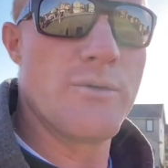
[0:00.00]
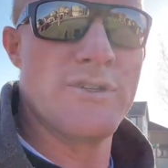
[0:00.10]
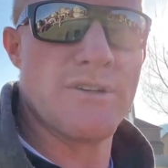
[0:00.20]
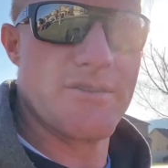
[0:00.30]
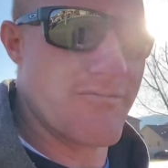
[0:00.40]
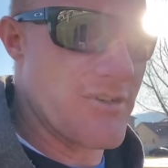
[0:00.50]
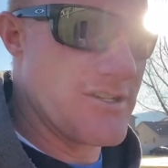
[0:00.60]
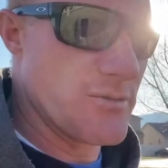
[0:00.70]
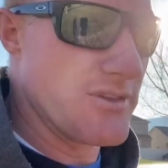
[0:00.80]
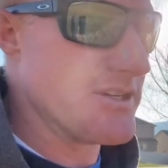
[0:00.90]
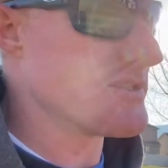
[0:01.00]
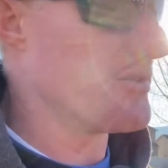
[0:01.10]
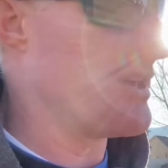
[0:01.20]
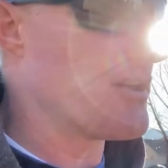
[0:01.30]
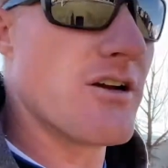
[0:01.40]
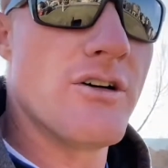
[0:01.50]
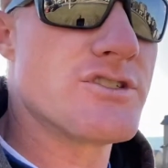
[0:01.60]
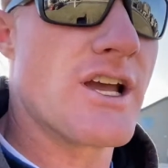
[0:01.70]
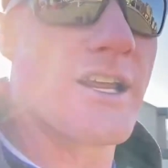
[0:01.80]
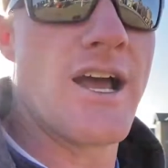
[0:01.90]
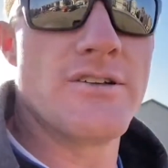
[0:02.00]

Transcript: We took some friends with us so they could all check it out